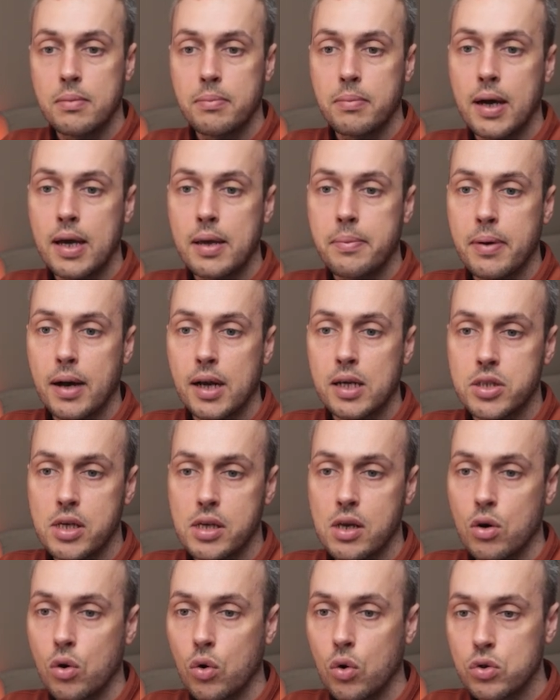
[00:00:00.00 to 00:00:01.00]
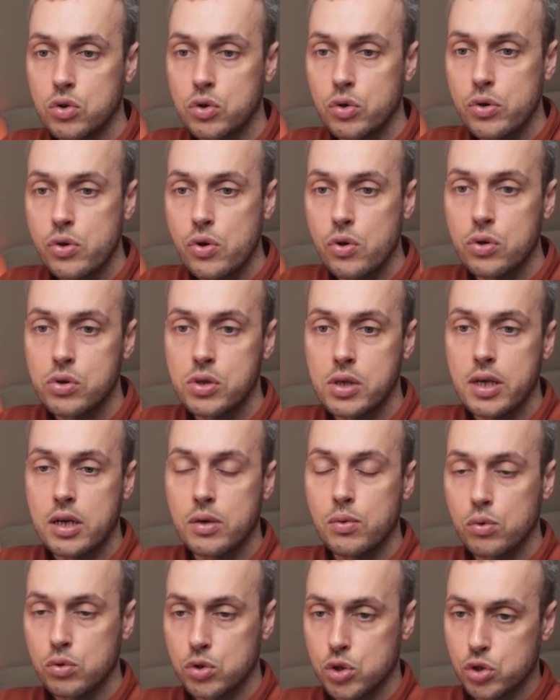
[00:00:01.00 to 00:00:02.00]
by passing auto use
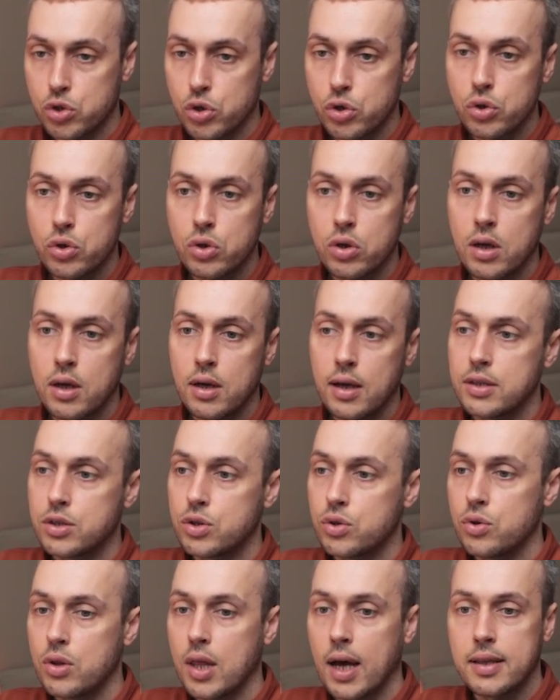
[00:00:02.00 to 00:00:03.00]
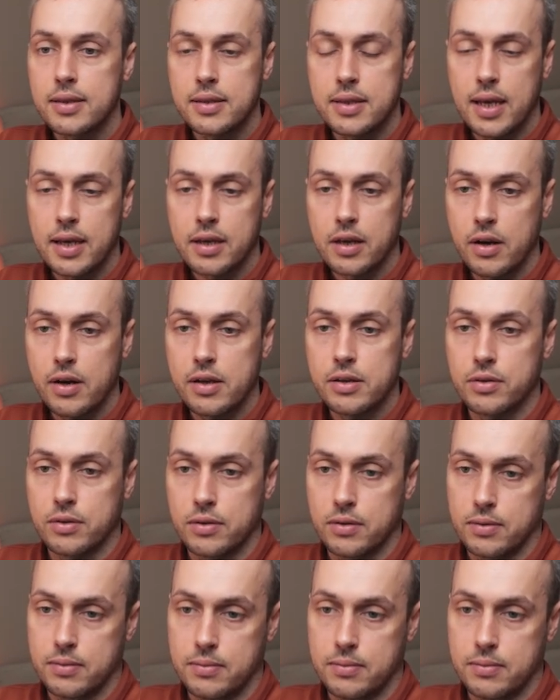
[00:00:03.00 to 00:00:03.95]
equals true into that decorator.